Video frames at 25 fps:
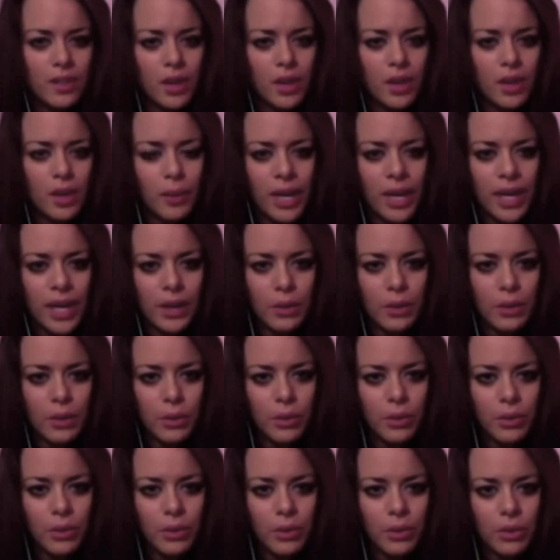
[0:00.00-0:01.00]
way
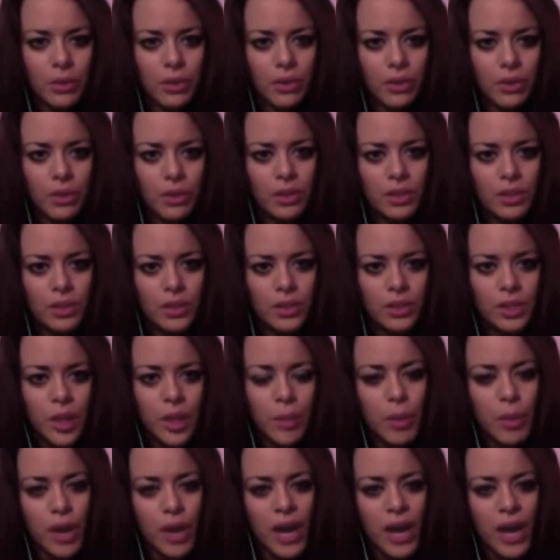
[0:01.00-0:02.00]
or
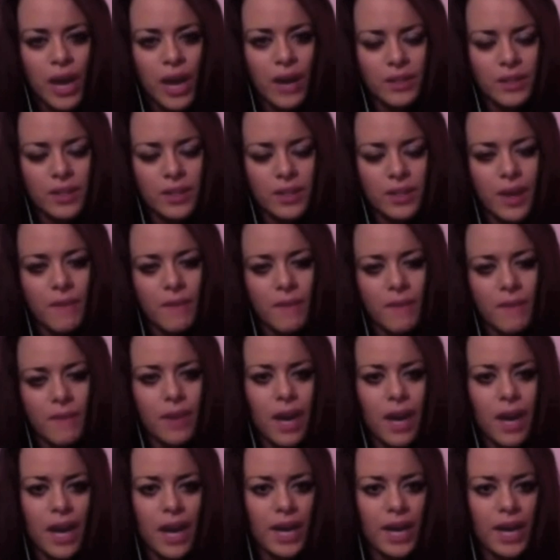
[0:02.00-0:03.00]
put out a certain
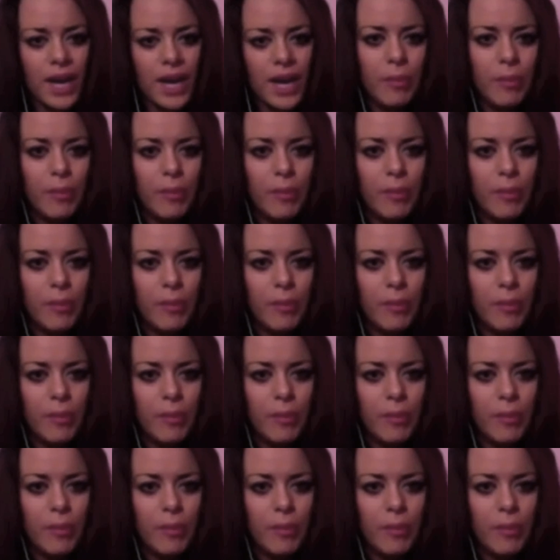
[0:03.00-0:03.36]
vibe,